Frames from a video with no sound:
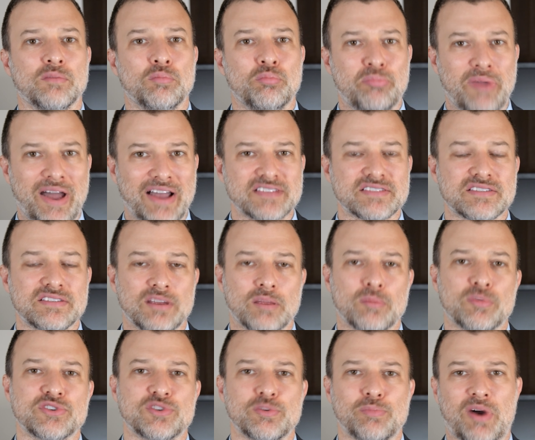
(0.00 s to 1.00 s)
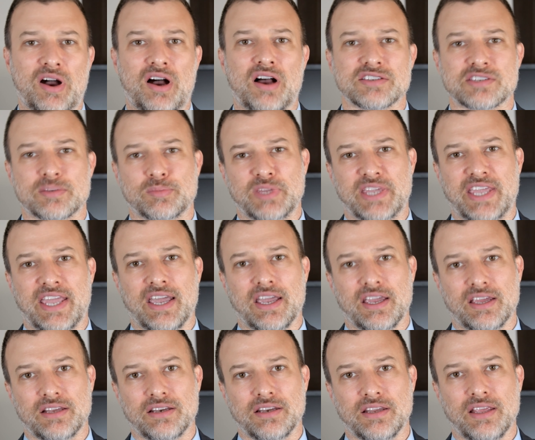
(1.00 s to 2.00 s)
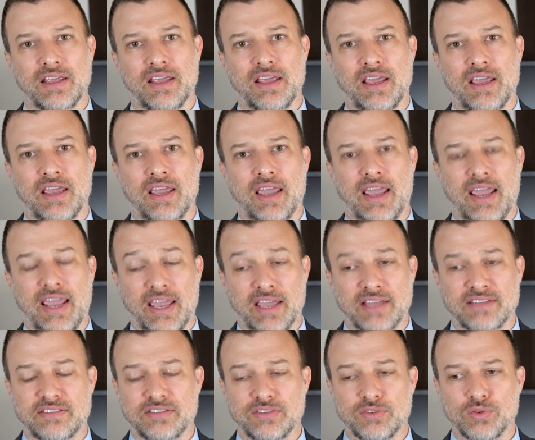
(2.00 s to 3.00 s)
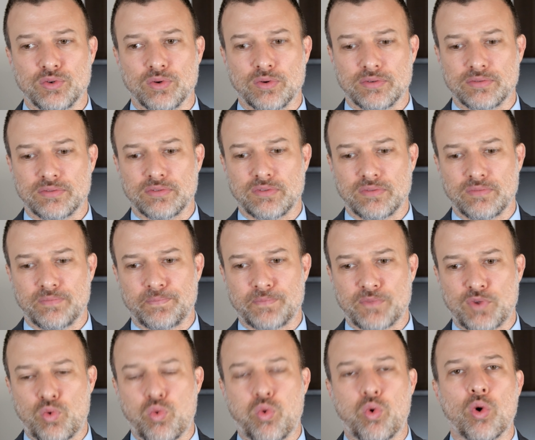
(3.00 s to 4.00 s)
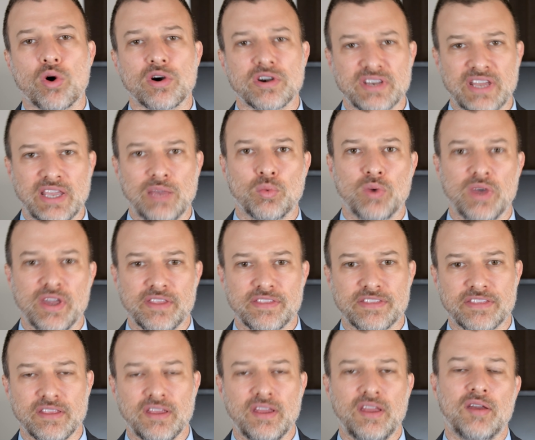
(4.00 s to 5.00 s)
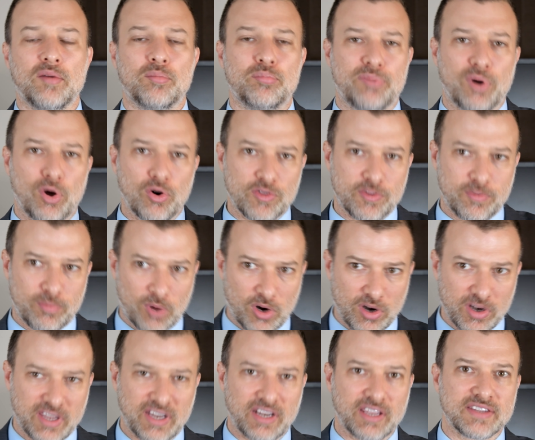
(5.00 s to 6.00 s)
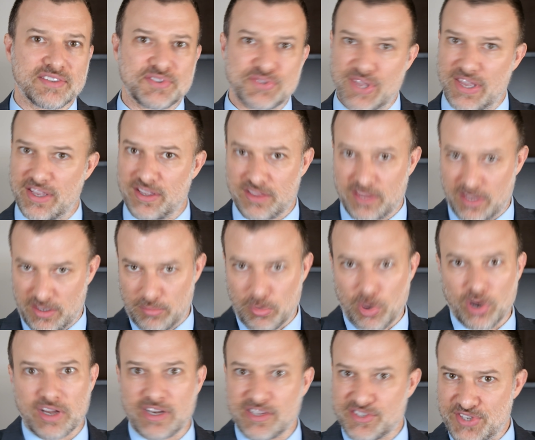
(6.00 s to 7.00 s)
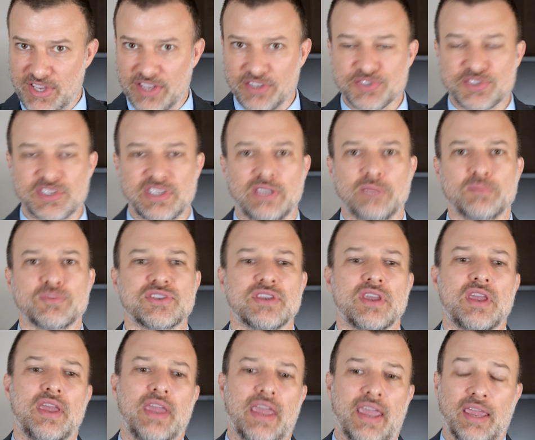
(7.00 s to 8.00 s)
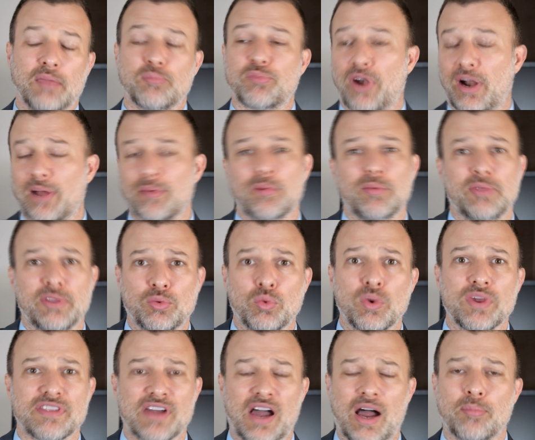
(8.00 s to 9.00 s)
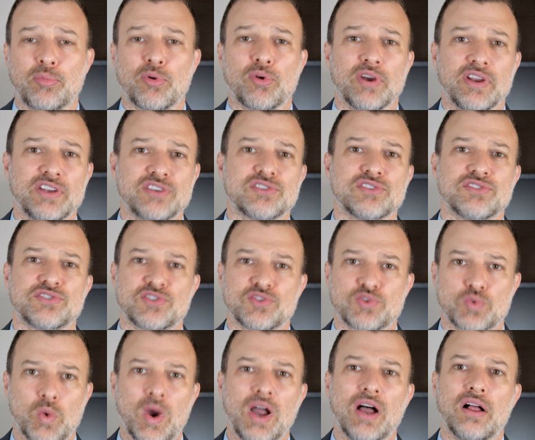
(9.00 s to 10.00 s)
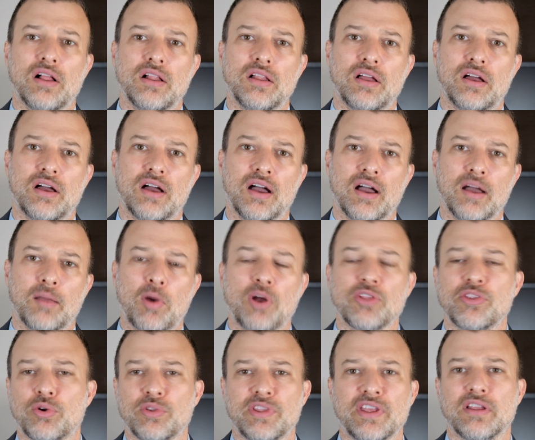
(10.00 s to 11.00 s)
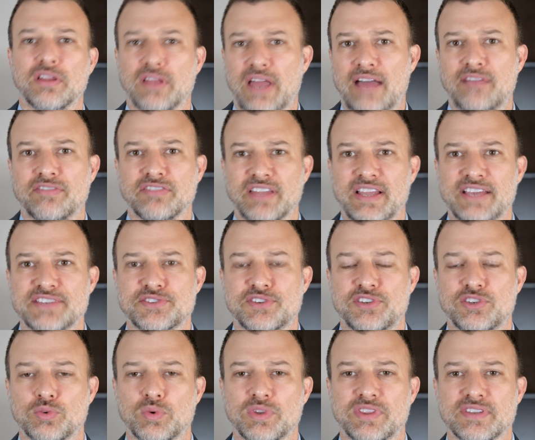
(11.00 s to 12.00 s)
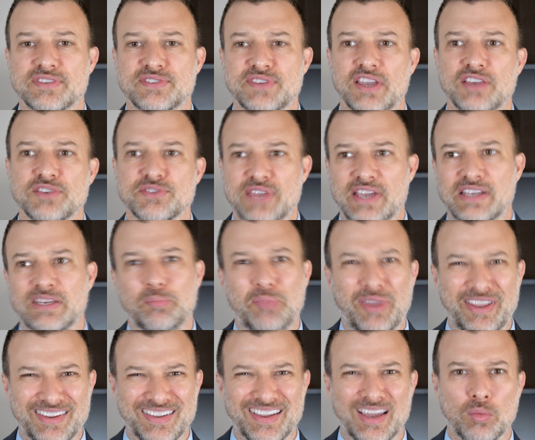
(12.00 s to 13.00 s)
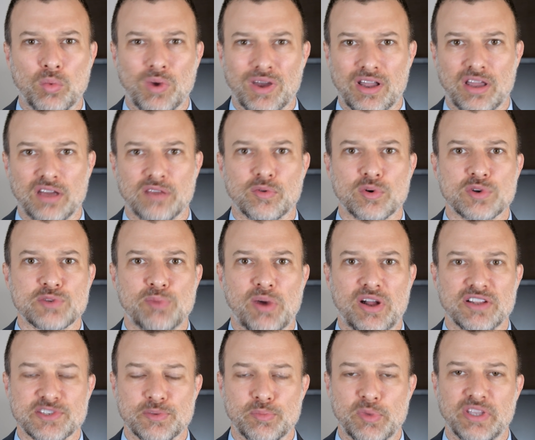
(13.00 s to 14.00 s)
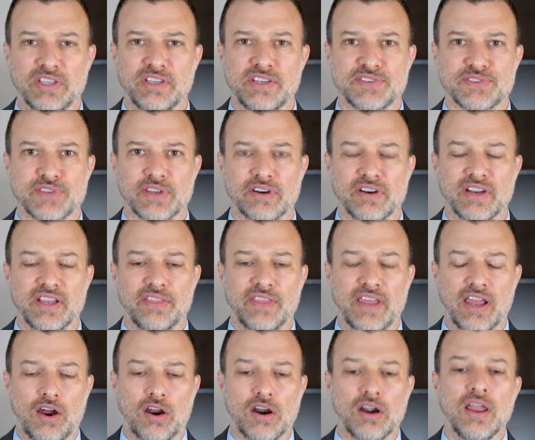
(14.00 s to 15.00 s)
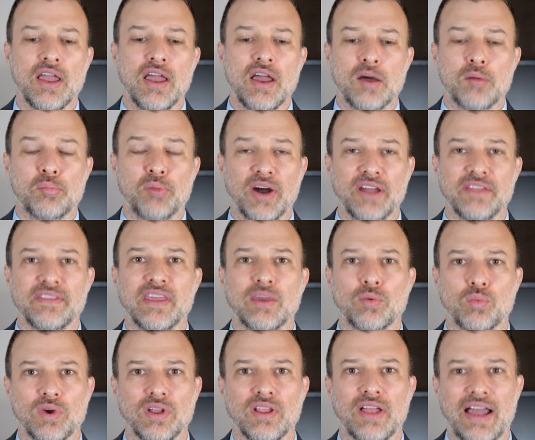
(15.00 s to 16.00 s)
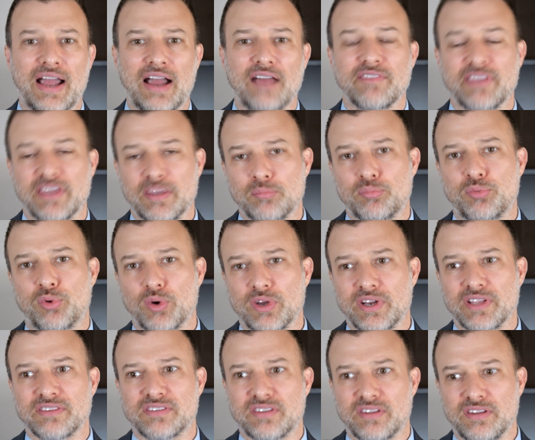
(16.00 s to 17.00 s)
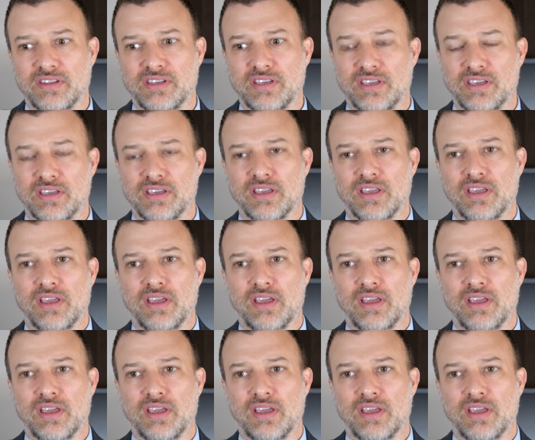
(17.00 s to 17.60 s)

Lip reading: the best numbers you possibly can, and to coordinate with both marketing and the marketing sales teams, and probably with operations as well, although they'll have less to do with the sales side depending on what kind of responsibility center they are, but they will have input into the